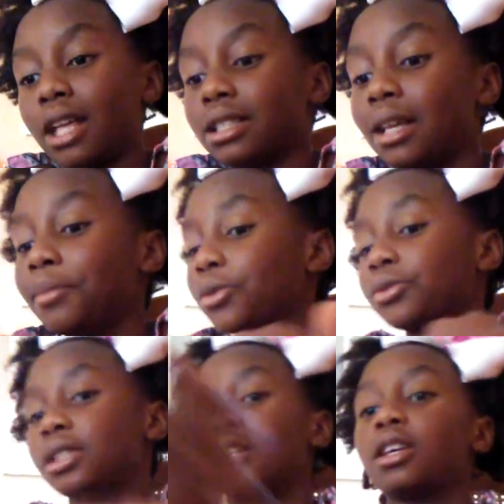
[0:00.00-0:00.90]
It has
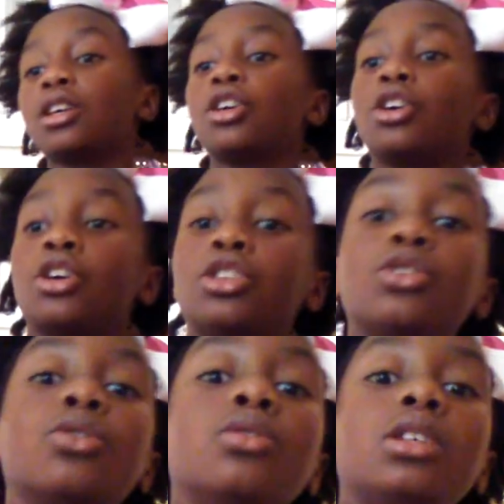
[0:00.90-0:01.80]
chemicals in it.
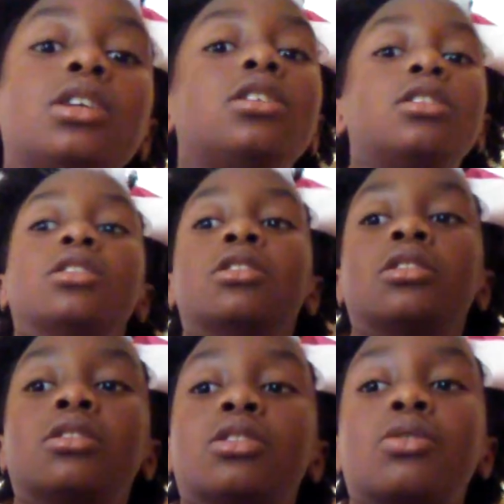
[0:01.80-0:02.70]
You'll need
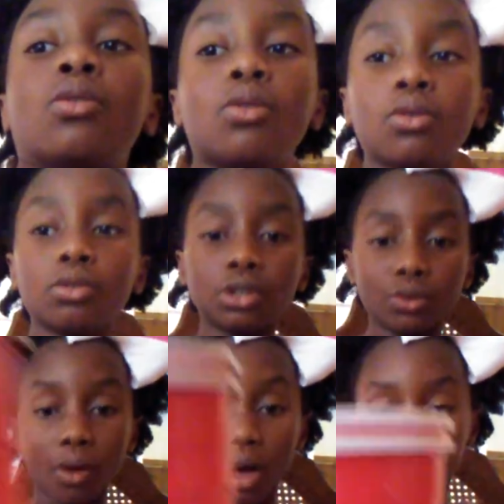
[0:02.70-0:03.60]

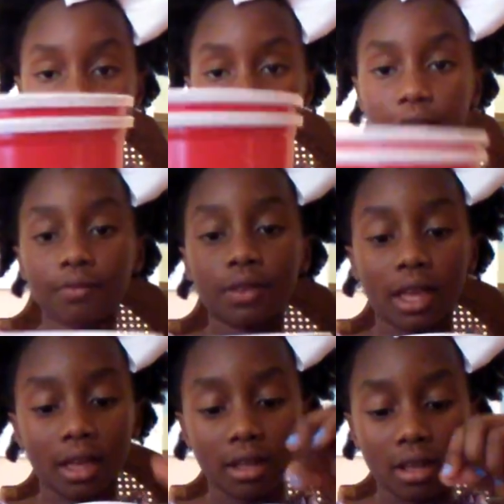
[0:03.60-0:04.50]
cold water
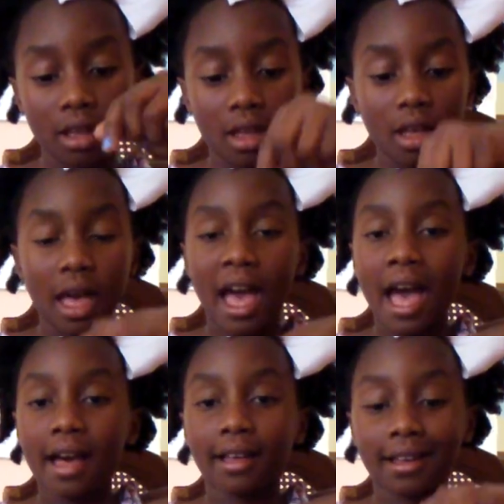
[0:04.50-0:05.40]
and
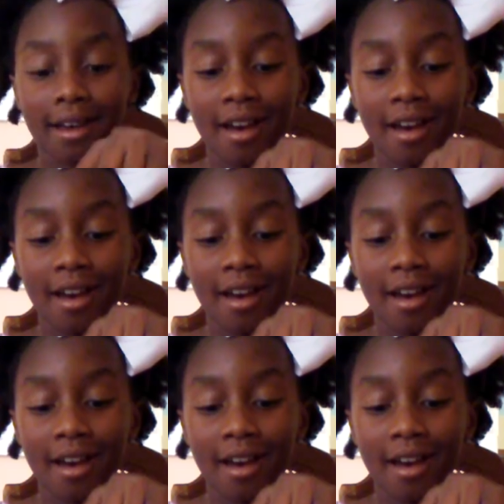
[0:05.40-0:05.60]
a